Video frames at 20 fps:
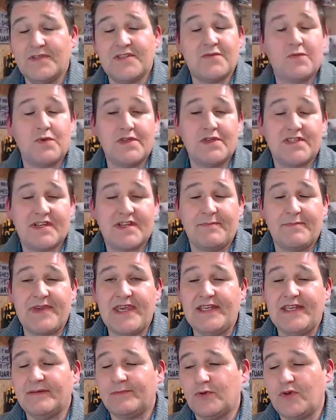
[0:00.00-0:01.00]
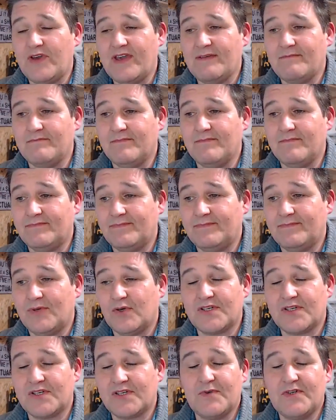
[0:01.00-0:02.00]
What's a PWM
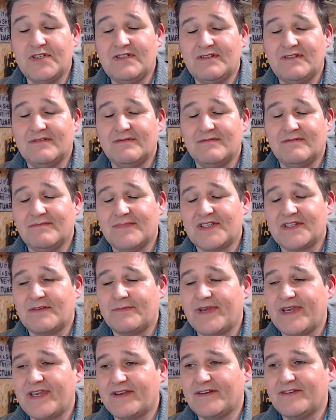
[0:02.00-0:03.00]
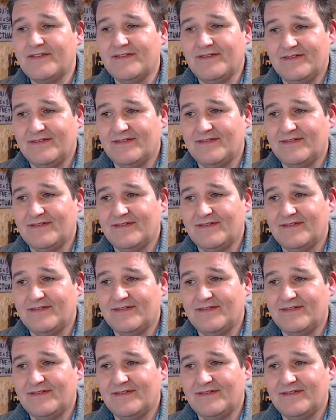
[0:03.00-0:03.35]
box mod, Mr. Baker?